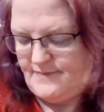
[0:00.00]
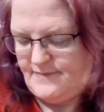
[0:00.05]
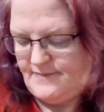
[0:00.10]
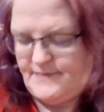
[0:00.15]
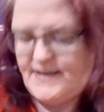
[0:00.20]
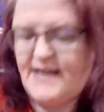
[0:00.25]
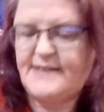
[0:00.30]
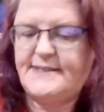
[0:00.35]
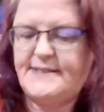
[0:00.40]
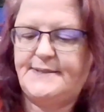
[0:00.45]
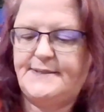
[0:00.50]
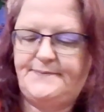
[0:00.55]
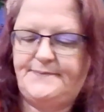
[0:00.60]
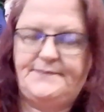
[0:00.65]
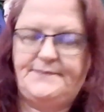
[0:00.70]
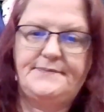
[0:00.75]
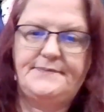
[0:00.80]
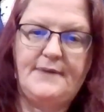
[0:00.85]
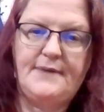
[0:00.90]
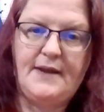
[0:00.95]
Yes.
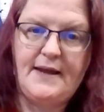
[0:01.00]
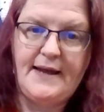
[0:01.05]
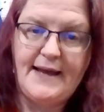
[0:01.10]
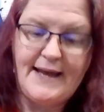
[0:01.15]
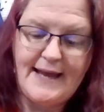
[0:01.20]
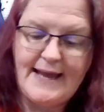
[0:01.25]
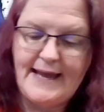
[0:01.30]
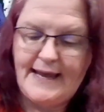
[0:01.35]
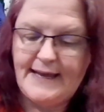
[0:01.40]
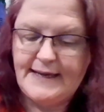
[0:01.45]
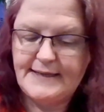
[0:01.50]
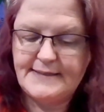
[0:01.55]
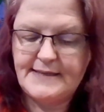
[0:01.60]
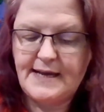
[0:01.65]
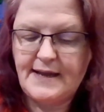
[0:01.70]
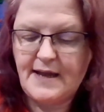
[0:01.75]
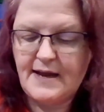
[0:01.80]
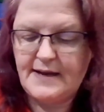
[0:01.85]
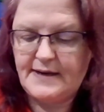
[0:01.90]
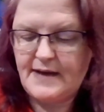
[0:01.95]
And
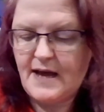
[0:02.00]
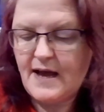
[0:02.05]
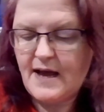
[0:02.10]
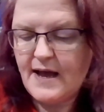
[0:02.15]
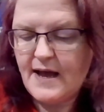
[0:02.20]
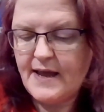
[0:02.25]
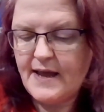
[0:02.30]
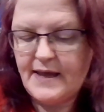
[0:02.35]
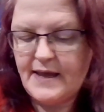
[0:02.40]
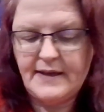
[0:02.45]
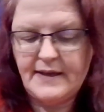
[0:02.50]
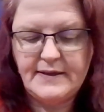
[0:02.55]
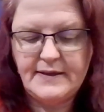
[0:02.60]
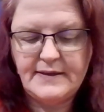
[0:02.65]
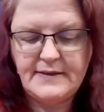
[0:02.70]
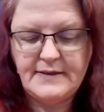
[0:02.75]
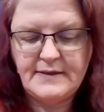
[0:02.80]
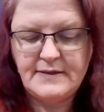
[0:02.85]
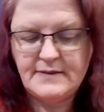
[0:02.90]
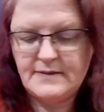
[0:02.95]
I got an I
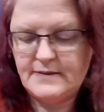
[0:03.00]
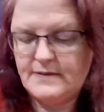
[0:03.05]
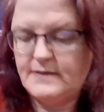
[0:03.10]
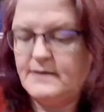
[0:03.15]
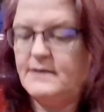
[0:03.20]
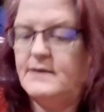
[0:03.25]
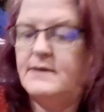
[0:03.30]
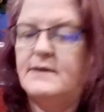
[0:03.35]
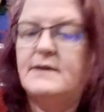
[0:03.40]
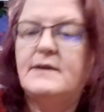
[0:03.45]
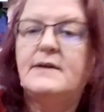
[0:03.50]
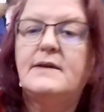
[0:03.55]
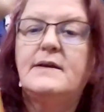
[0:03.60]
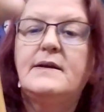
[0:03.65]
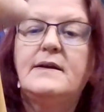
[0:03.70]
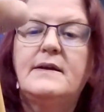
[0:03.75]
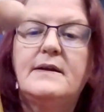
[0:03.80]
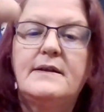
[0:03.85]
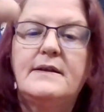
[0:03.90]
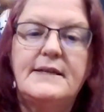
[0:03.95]
in
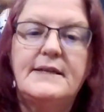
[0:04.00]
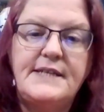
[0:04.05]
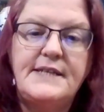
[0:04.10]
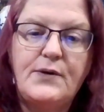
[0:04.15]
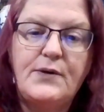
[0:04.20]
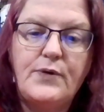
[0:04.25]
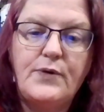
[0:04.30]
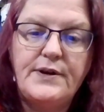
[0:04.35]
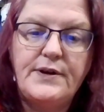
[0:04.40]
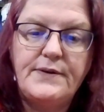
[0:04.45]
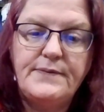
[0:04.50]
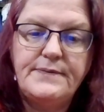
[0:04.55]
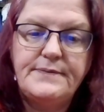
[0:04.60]
the teak wood.